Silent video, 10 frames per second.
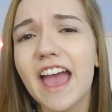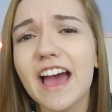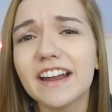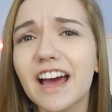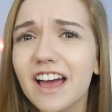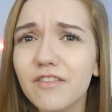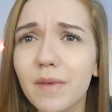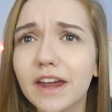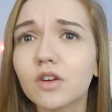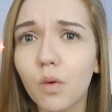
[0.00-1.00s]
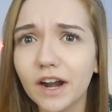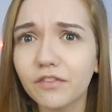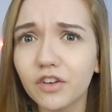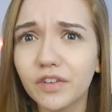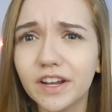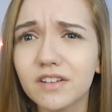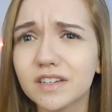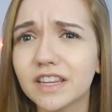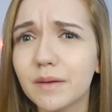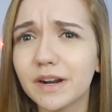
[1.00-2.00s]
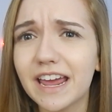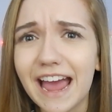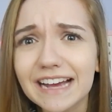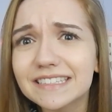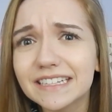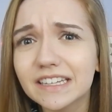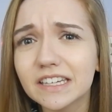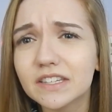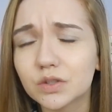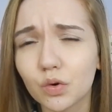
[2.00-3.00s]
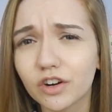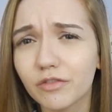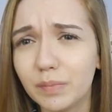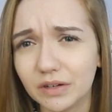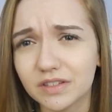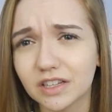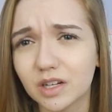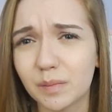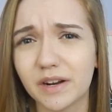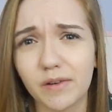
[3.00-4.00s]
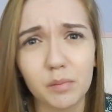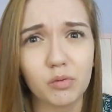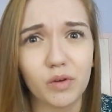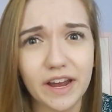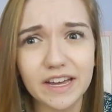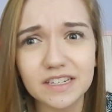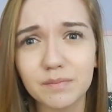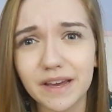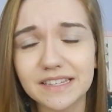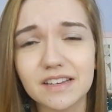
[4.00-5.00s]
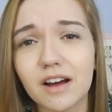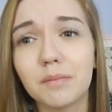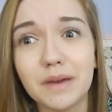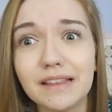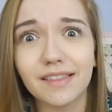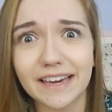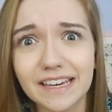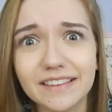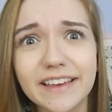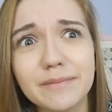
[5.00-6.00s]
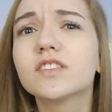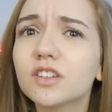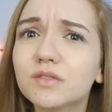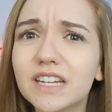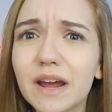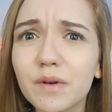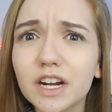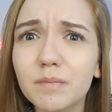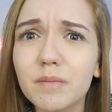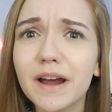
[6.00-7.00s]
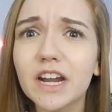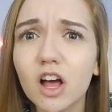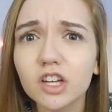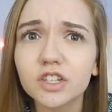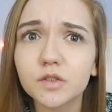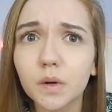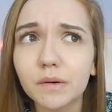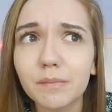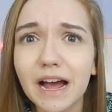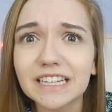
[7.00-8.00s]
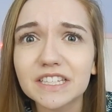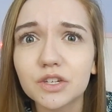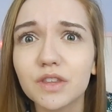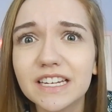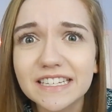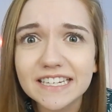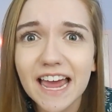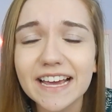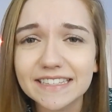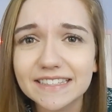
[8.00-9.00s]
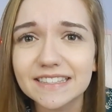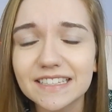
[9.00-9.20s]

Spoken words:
and I've made quite a few videos on them, and I accidentally sort of built a little bit of a brand based on me liking them. So today we're gonna put my knowledge of 21 Pilots to the test.